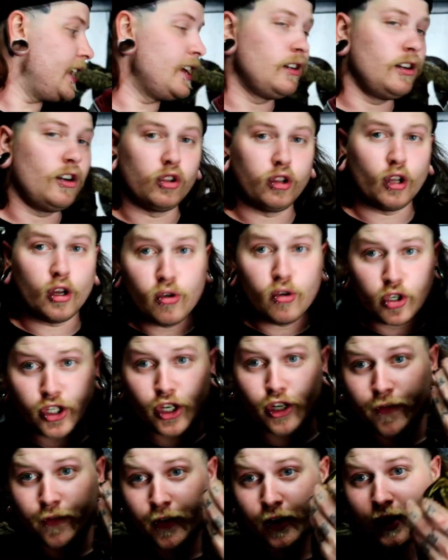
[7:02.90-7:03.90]

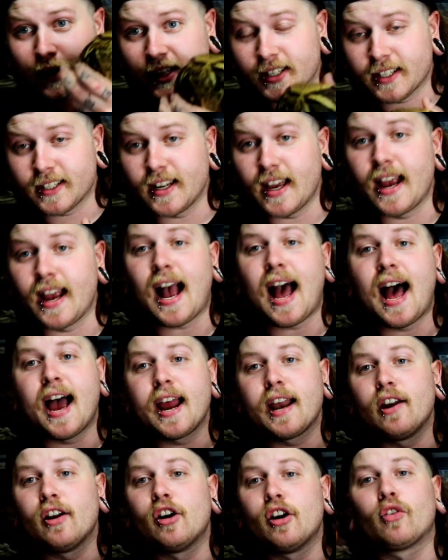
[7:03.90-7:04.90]
enclosure for the snake.
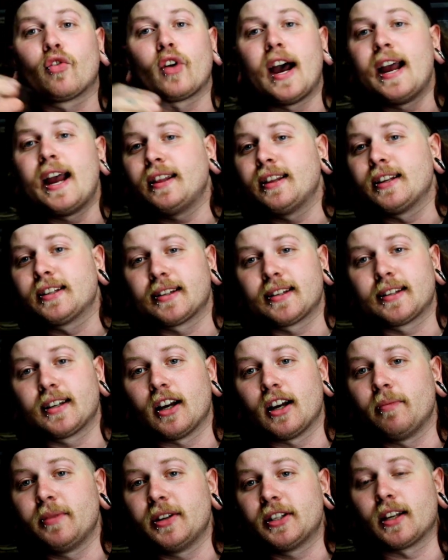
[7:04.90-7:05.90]
I know, right? This isn't
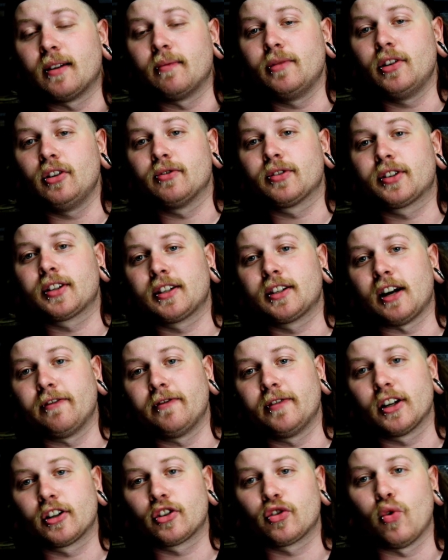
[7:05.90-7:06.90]
gonna be something you can
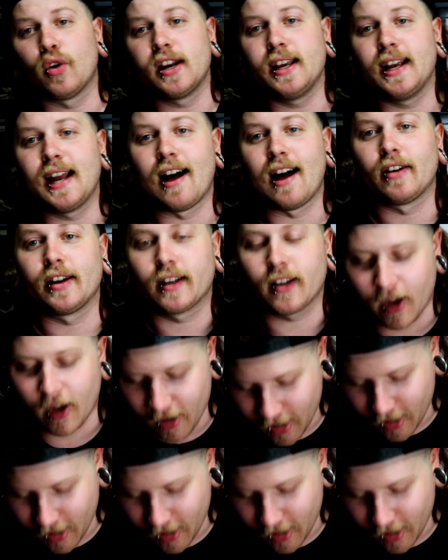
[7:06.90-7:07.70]
stuff in a 20-gallon and